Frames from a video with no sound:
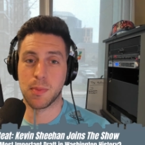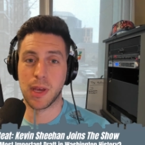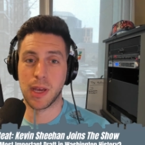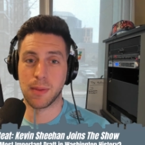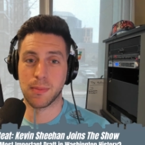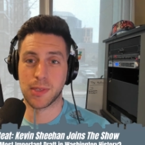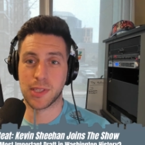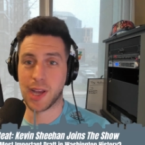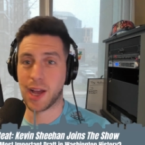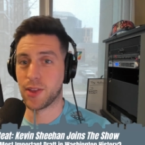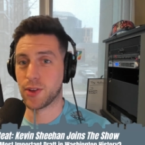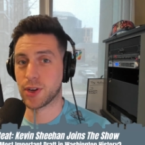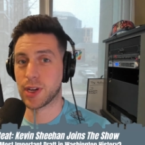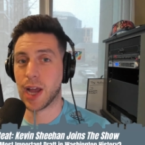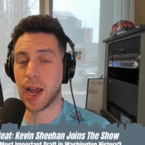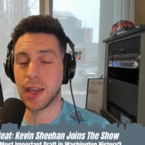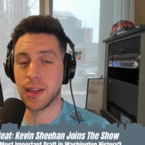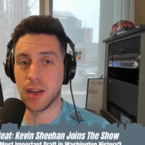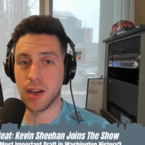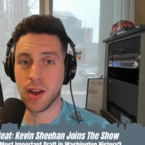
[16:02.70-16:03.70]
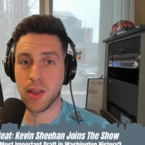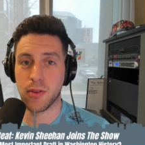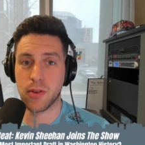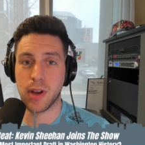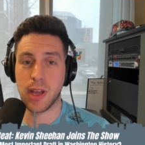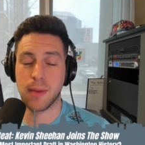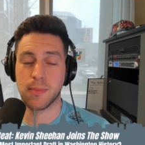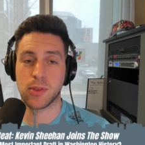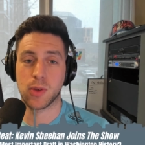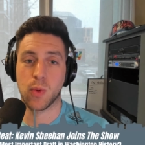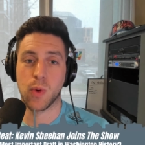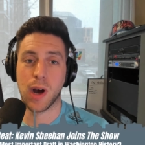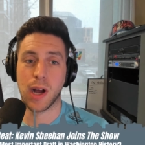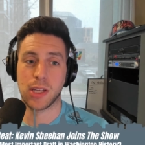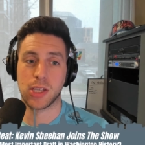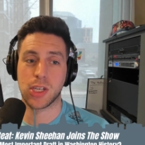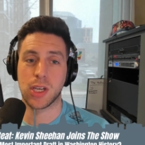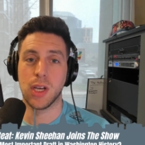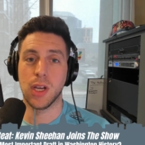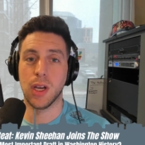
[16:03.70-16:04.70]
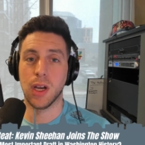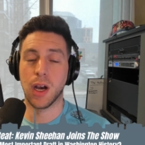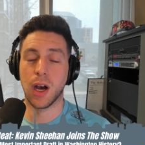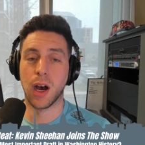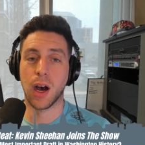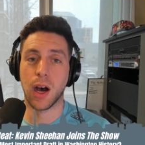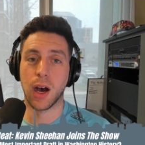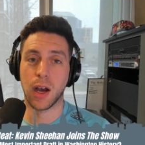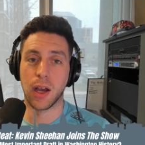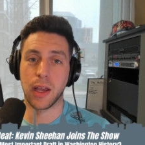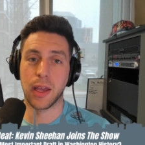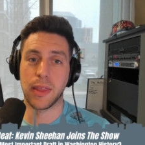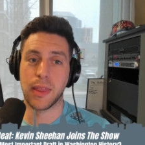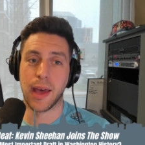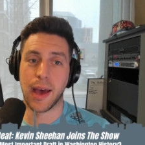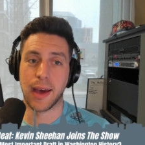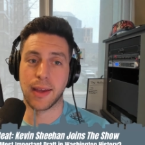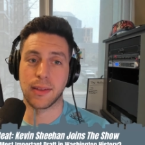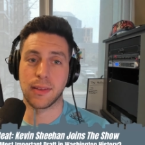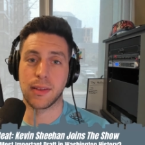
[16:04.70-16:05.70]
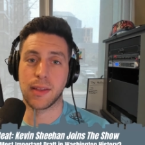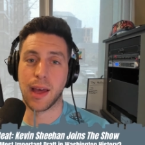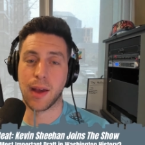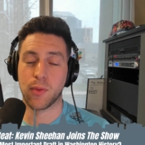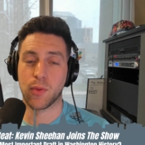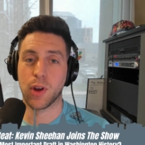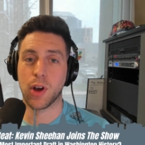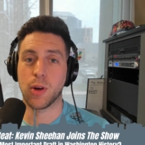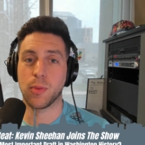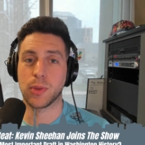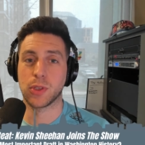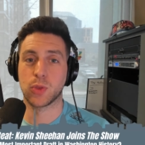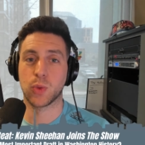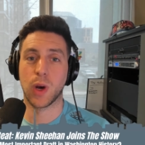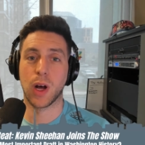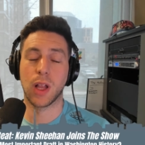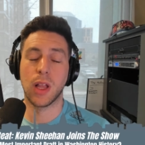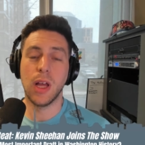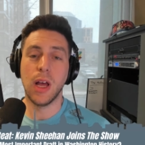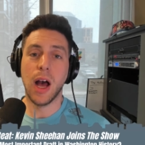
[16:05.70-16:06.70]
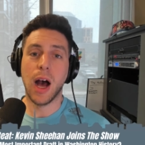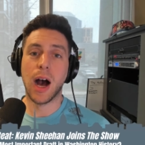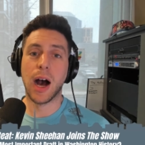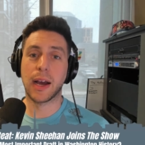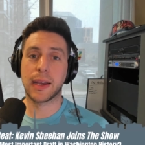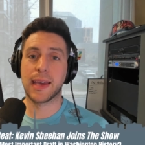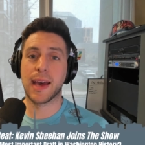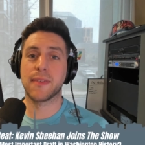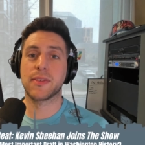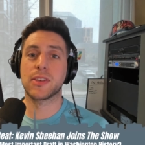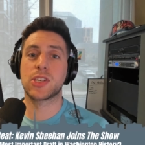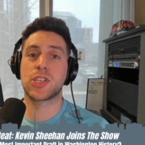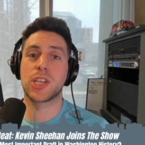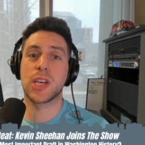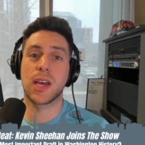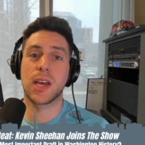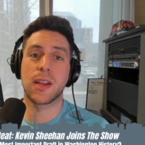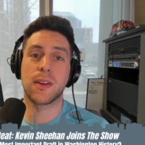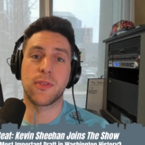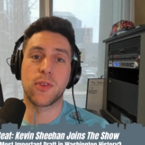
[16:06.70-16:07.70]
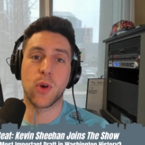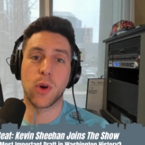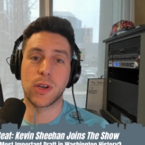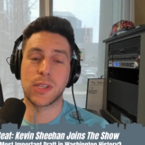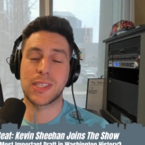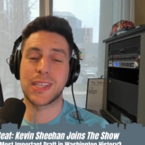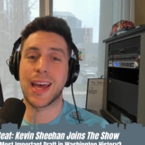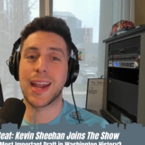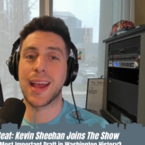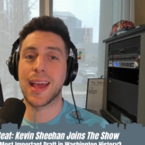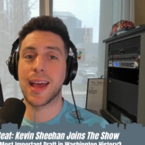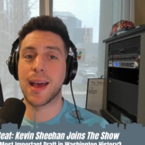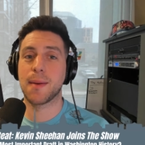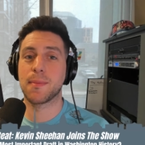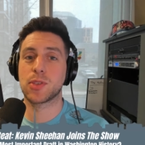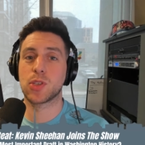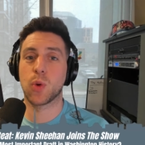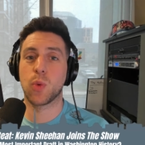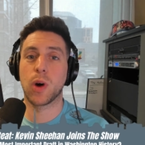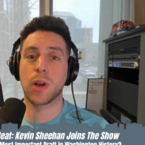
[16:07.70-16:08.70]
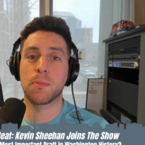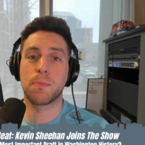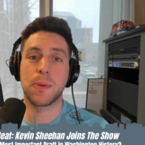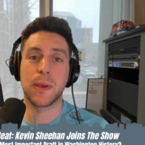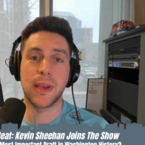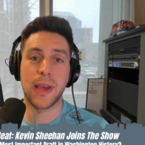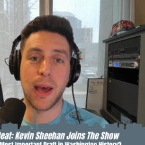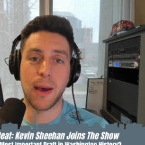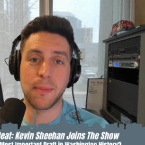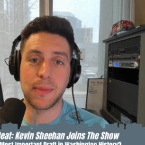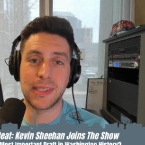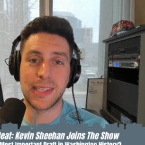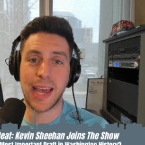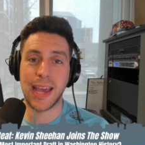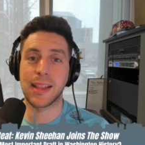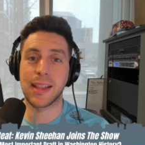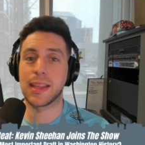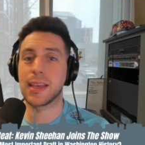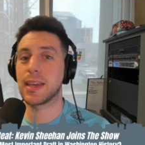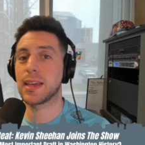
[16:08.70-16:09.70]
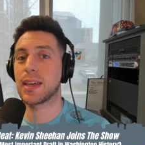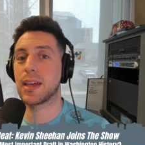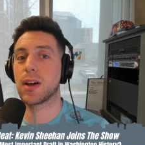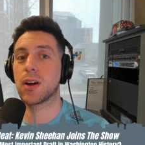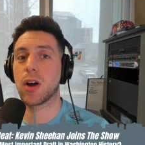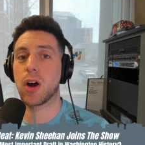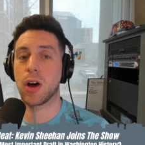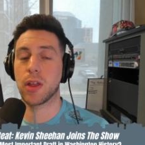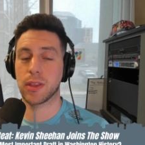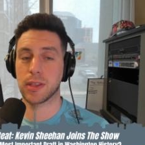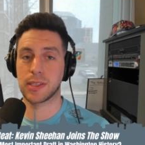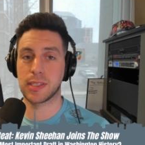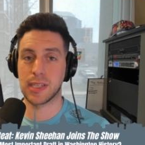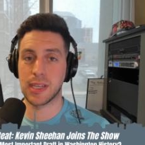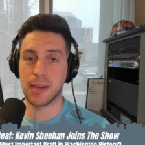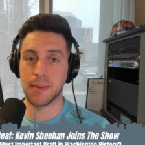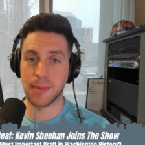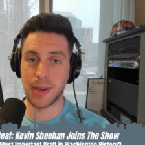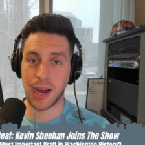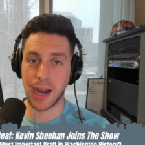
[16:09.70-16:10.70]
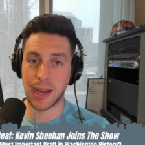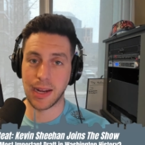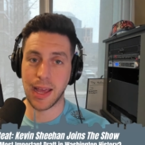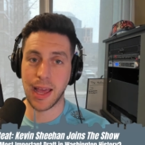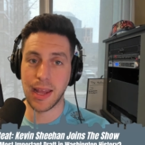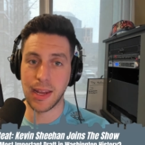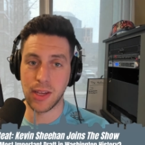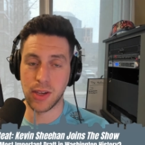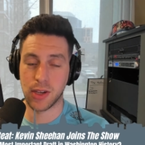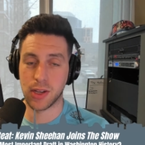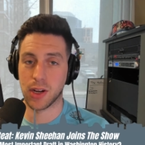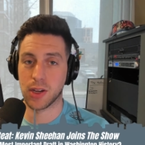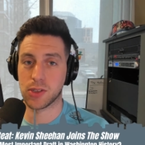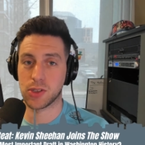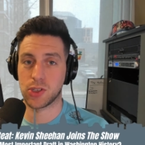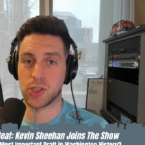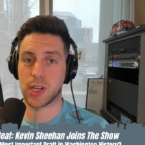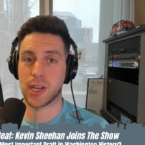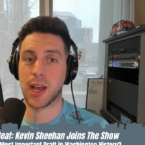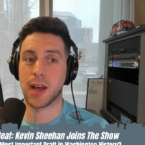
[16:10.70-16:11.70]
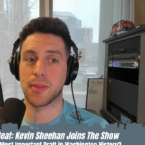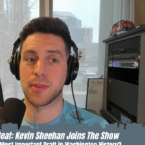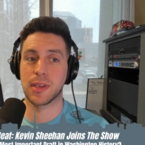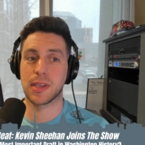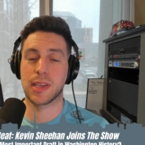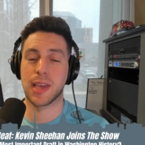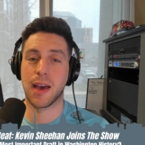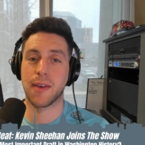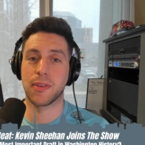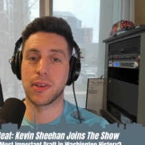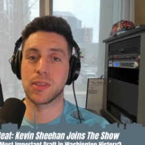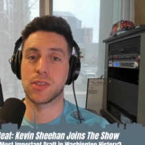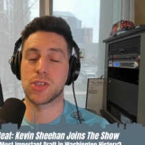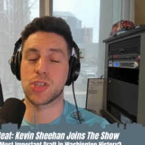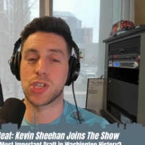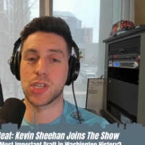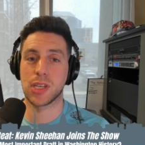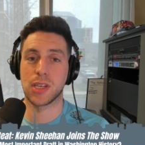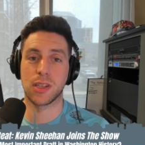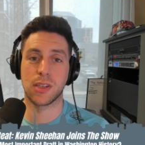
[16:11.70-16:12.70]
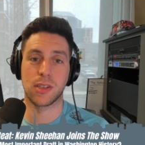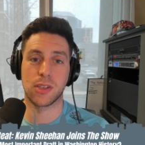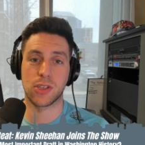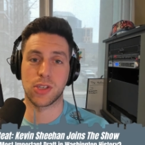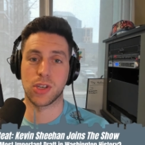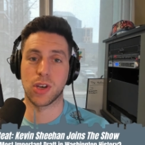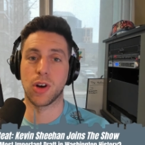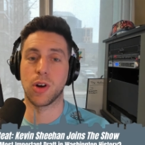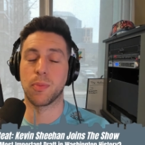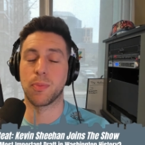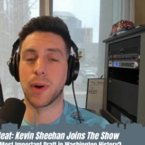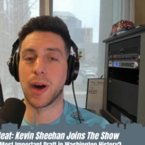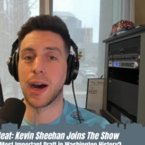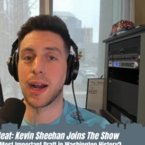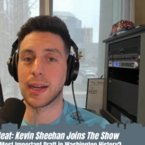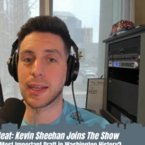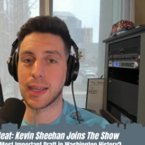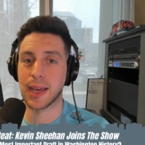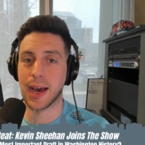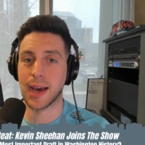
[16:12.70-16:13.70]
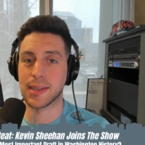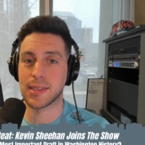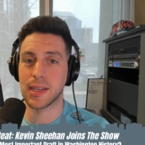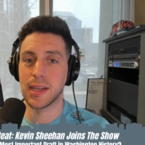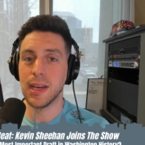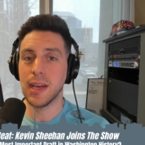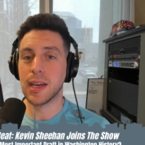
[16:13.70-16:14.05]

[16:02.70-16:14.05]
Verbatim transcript: Mims, Tyler Guyton, another name to watch uh, in that yep. that realm as well. Uh, Kevin Sheehan, of course, 10 a.m. to 1 p.m. daily here on the Team 980. You can also check out the Kevin Sheehan Show podcast.